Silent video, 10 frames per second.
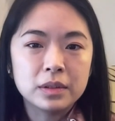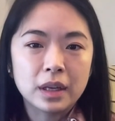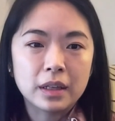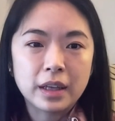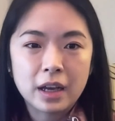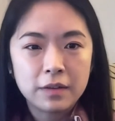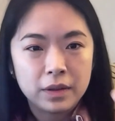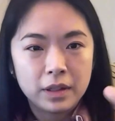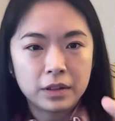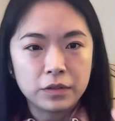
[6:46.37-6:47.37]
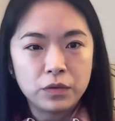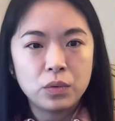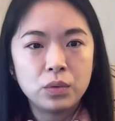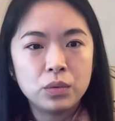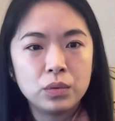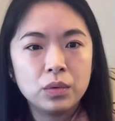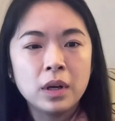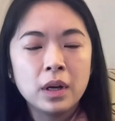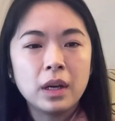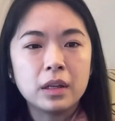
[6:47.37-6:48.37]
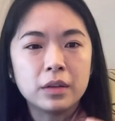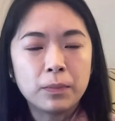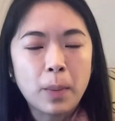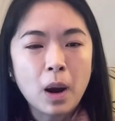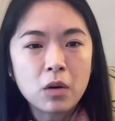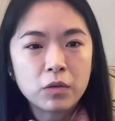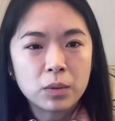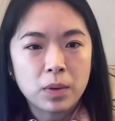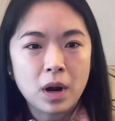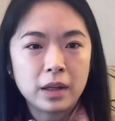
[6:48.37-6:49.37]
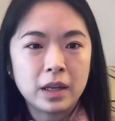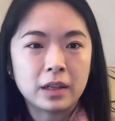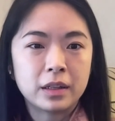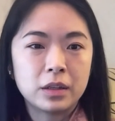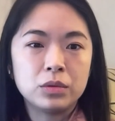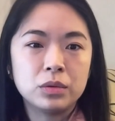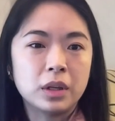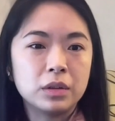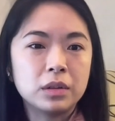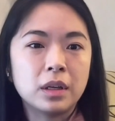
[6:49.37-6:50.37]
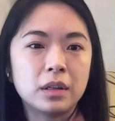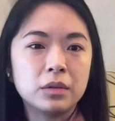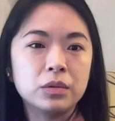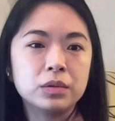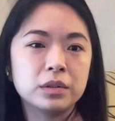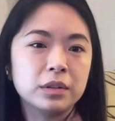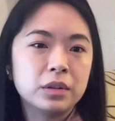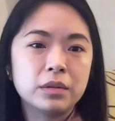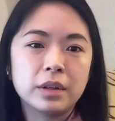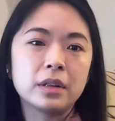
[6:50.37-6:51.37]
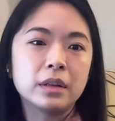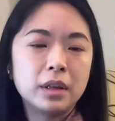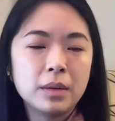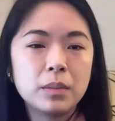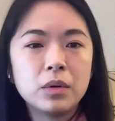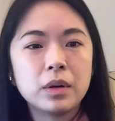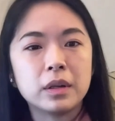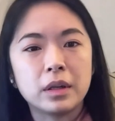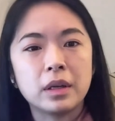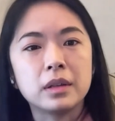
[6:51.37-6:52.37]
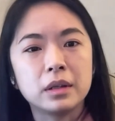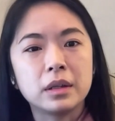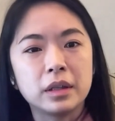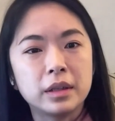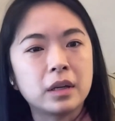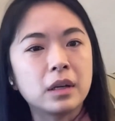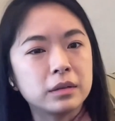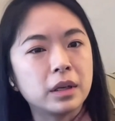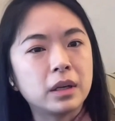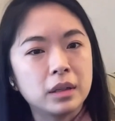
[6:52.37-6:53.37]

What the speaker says: they have like a full and a powerful product that that users need to get a demo and they can